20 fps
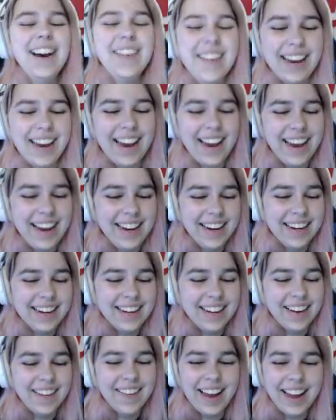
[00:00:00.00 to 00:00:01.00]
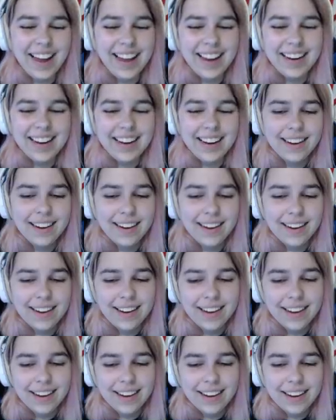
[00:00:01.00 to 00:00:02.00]
okay, go ahead. There we go.
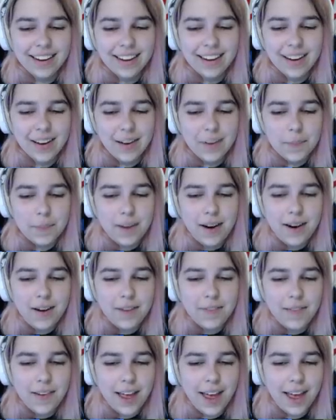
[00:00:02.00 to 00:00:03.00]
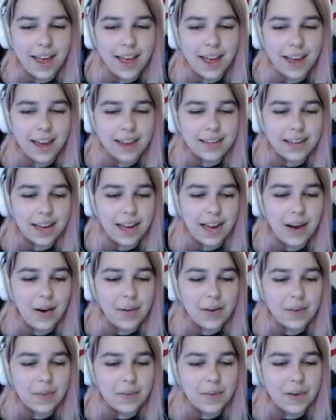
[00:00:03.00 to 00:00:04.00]
Perfect.
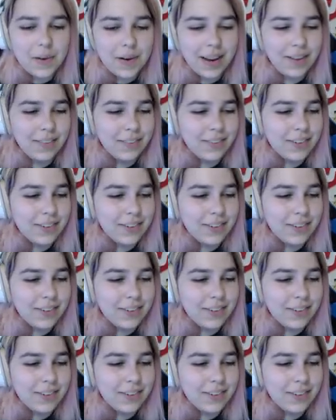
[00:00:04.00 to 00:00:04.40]
Now we won't have